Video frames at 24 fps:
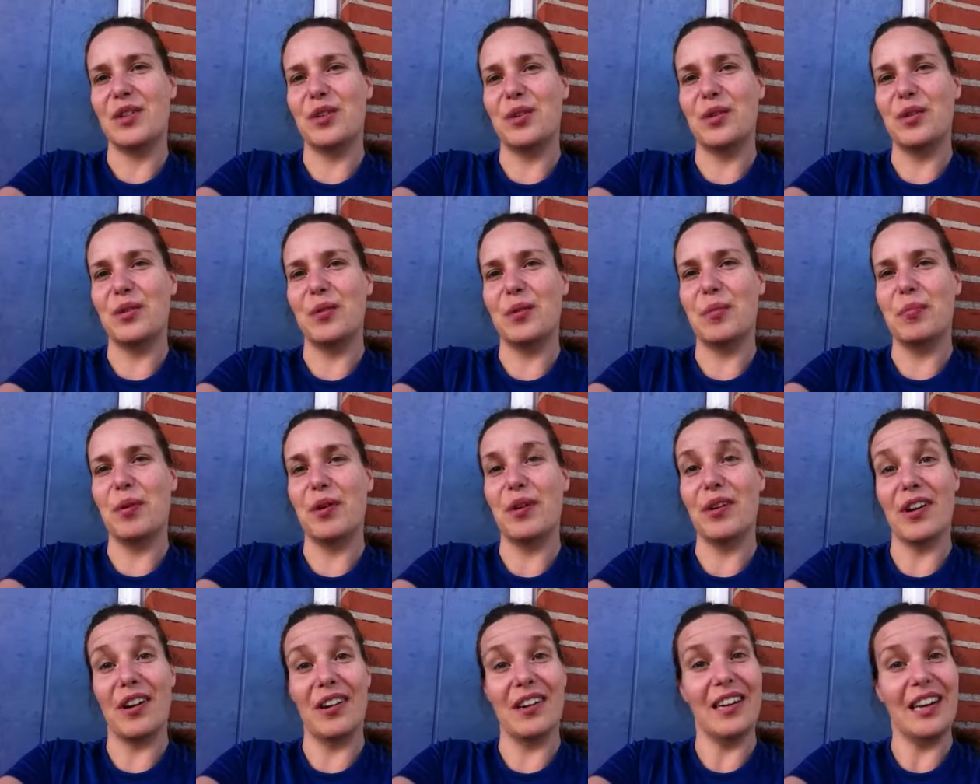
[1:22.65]
to
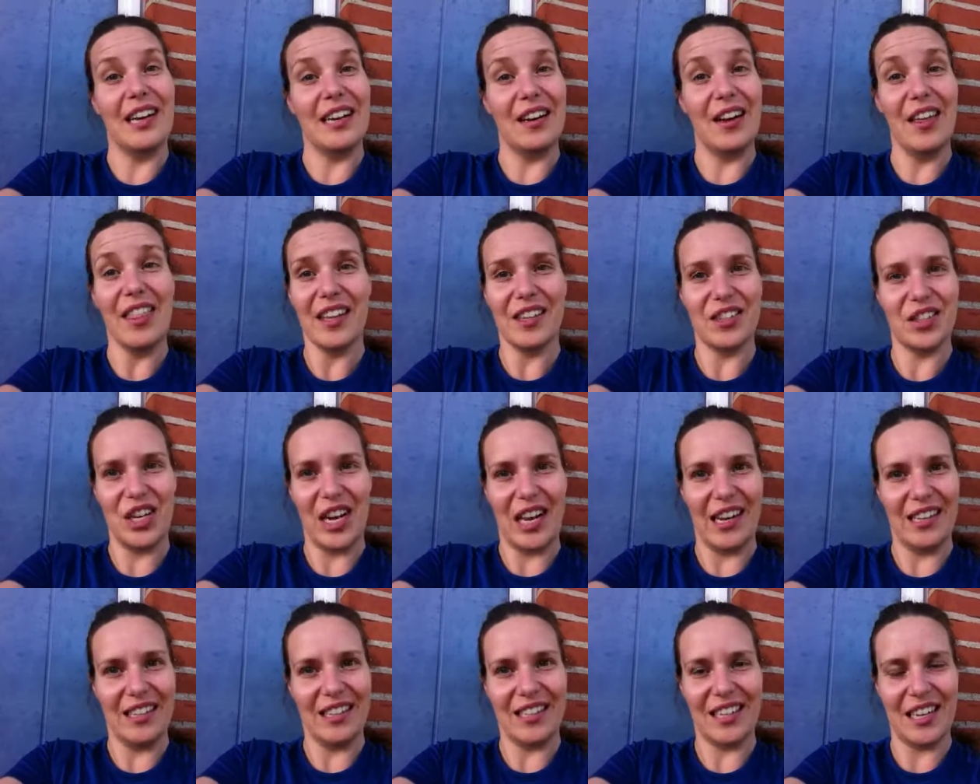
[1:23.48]
put on another
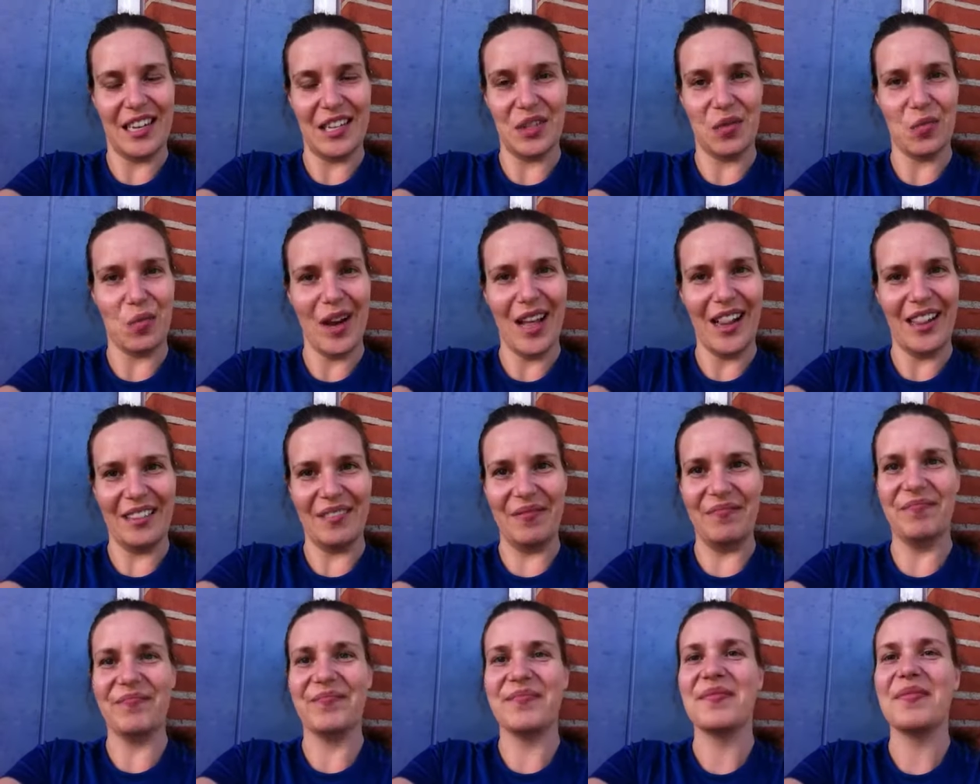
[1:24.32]
challenge as well,